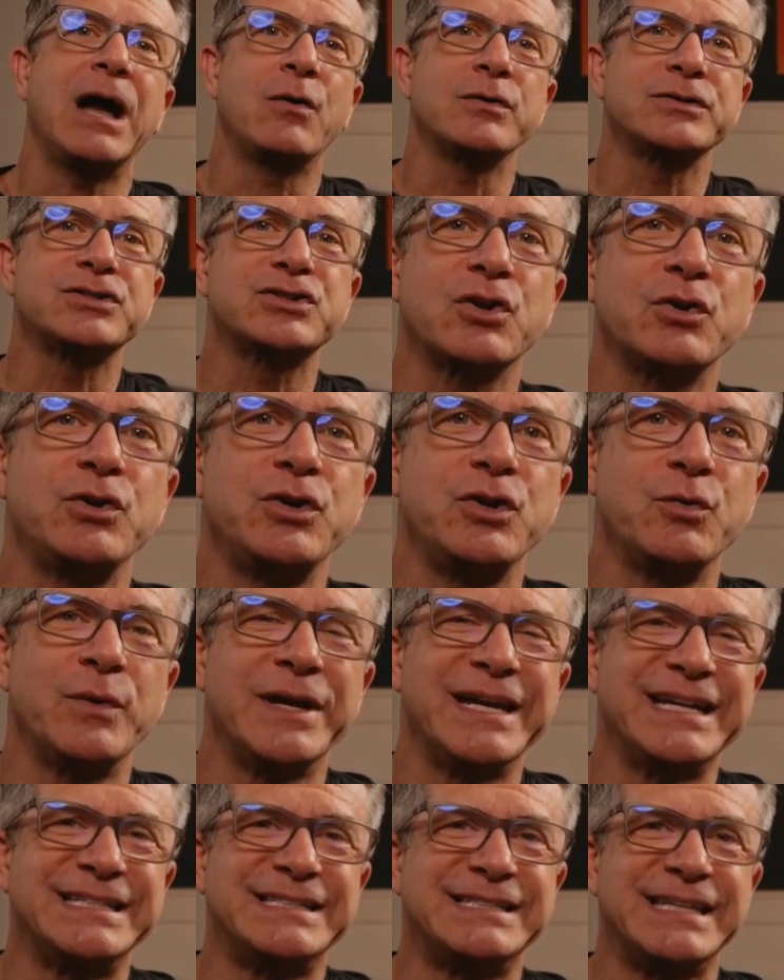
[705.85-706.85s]
I will show you
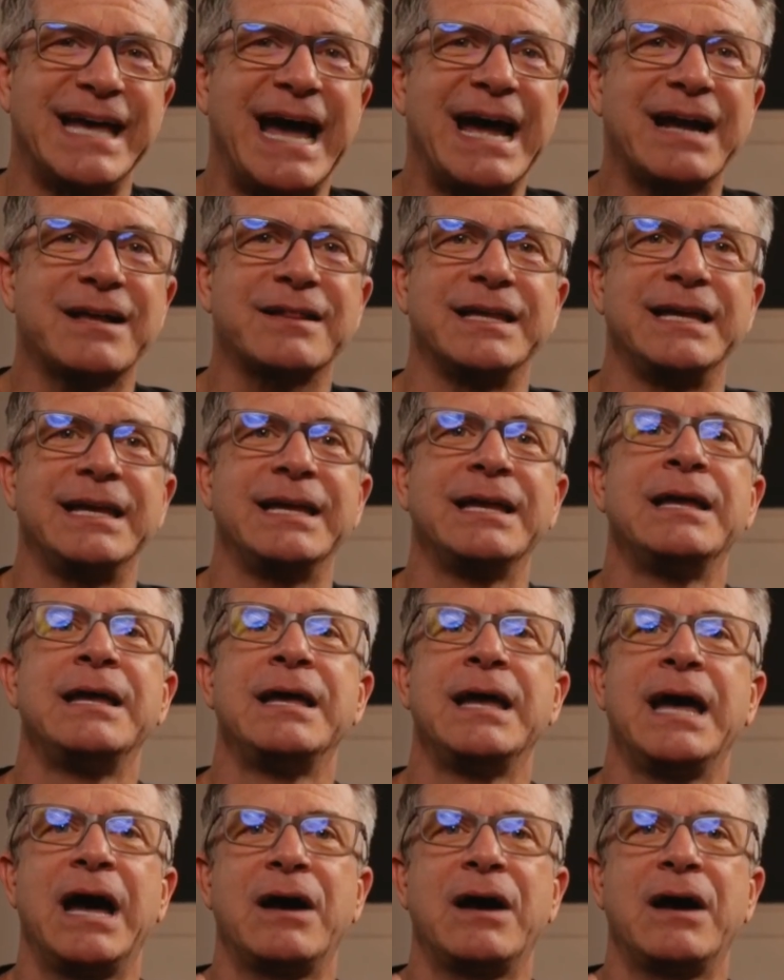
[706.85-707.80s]
exactly how